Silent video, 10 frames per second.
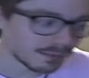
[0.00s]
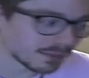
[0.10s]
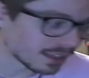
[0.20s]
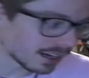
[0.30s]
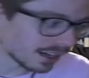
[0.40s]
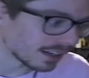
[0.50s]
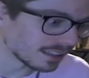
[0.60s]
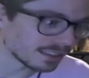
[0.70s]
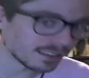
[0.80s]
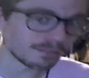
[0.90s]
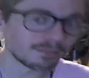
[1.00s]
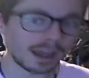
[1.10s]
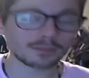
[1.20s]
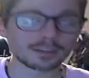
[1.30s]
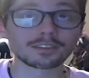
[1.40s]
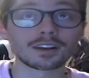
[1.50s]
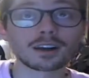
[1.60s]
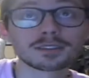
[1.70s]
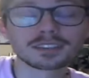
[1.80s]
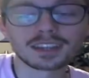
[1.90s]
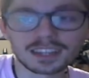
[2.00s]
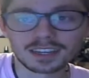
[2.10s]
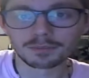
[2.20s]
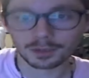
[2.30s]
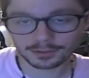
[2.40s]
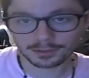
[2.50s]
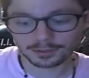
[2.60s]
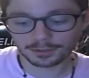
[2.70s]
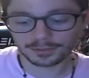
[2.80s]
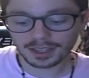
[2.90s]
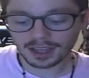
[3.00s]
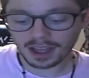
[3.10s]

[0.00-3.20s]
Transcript: because back whenever I was like in middle school.